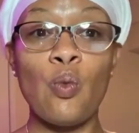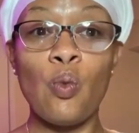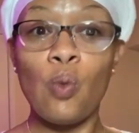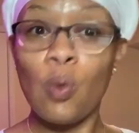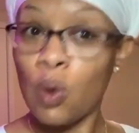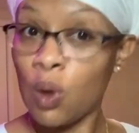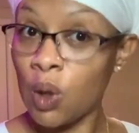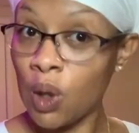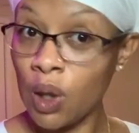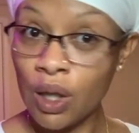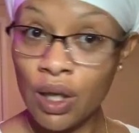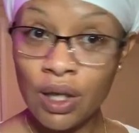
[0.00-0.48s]

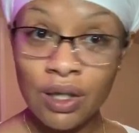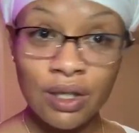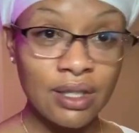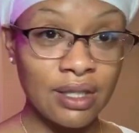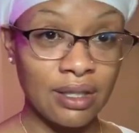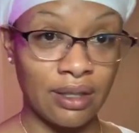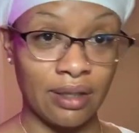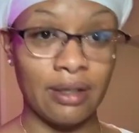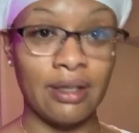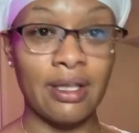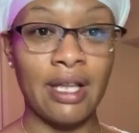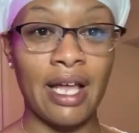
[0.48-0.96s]
looked
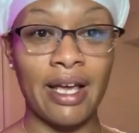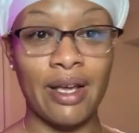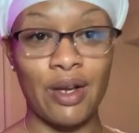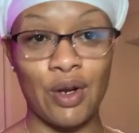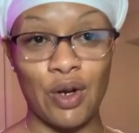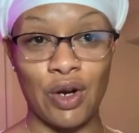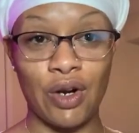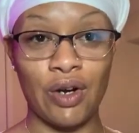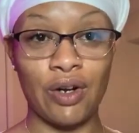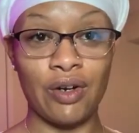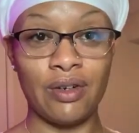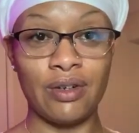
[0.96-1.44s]
like
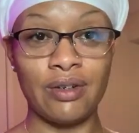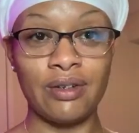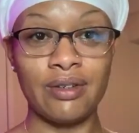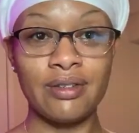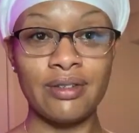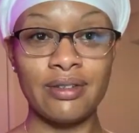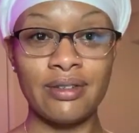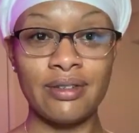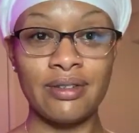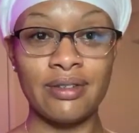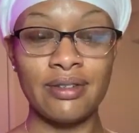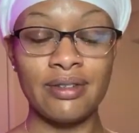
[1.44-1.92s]
her,
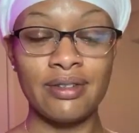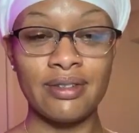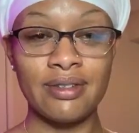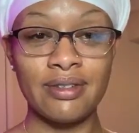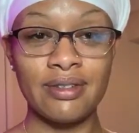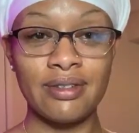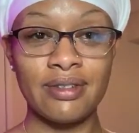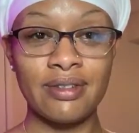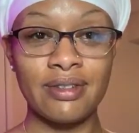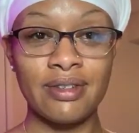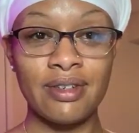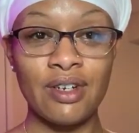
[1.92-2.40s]

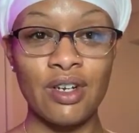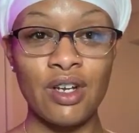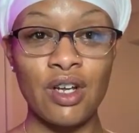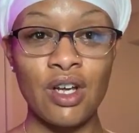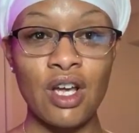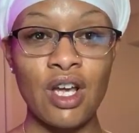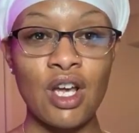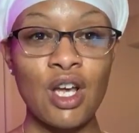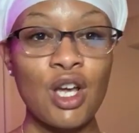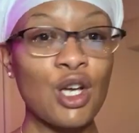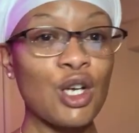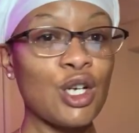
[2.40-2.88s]

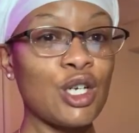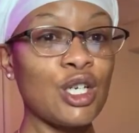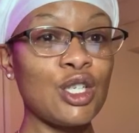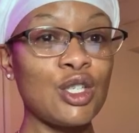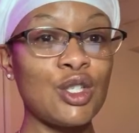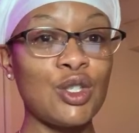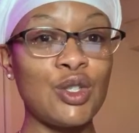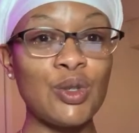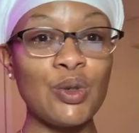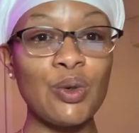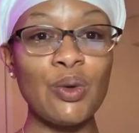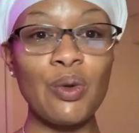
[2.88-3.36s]

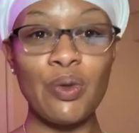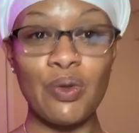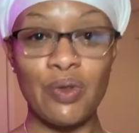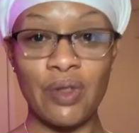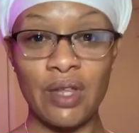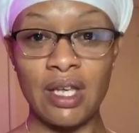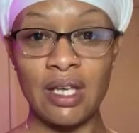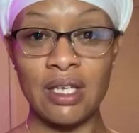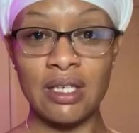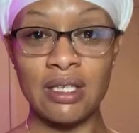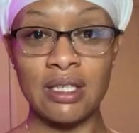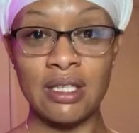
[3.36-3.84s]
could do
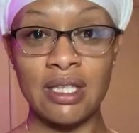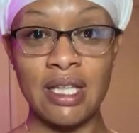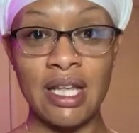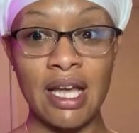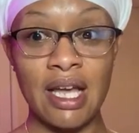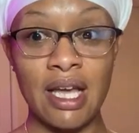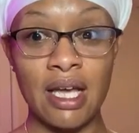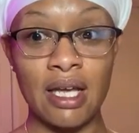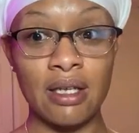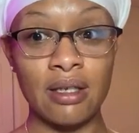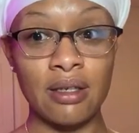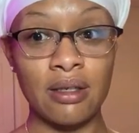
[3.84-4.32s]
things
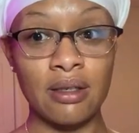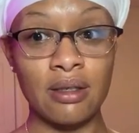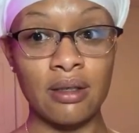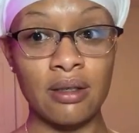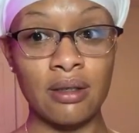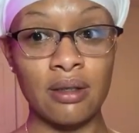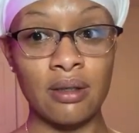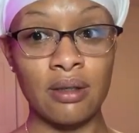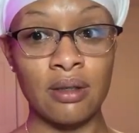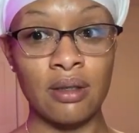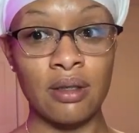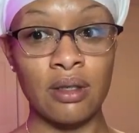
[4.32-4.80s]
that
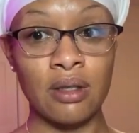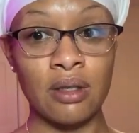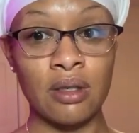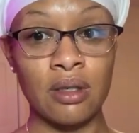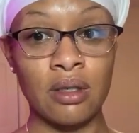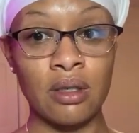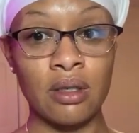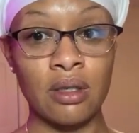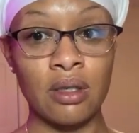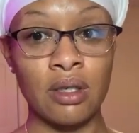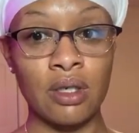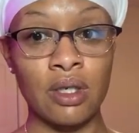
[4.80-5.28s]

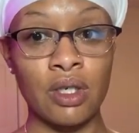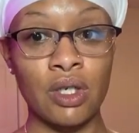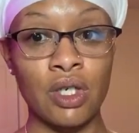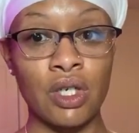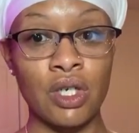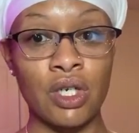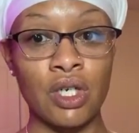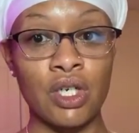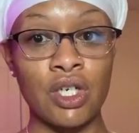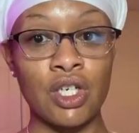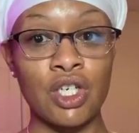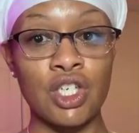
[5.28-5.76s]

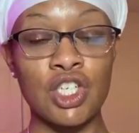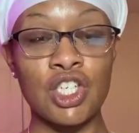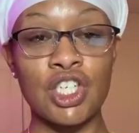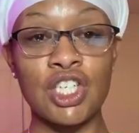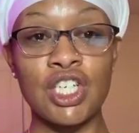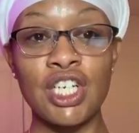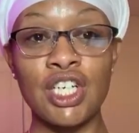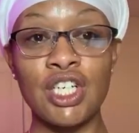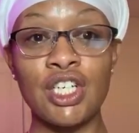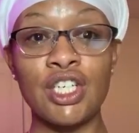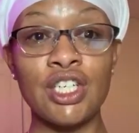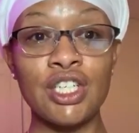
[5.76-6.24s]

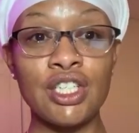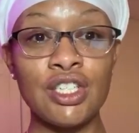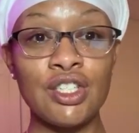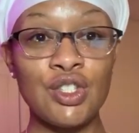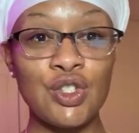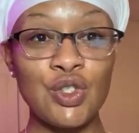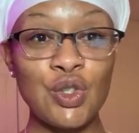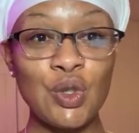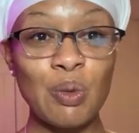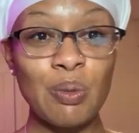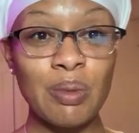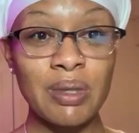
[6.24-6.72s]
she could
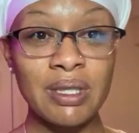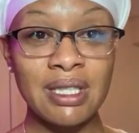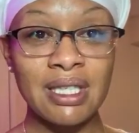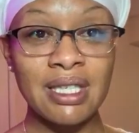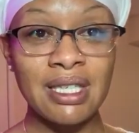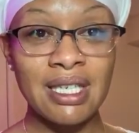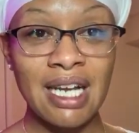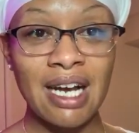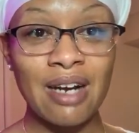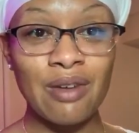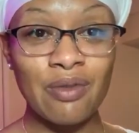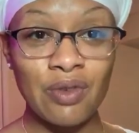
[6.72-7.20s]
do but did
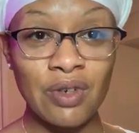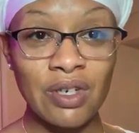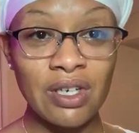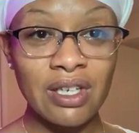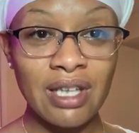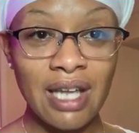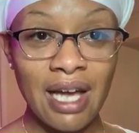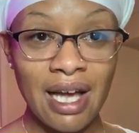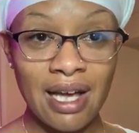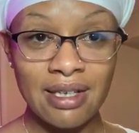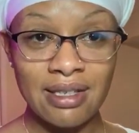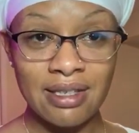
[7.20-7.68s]
not
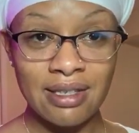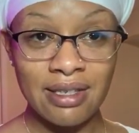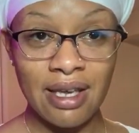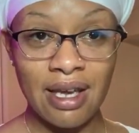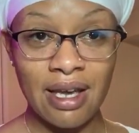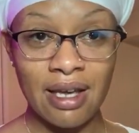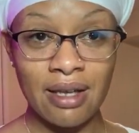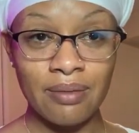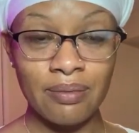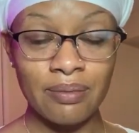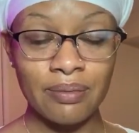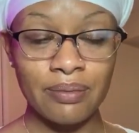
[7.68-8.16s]
realize
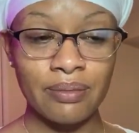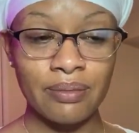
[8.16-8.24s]
yet,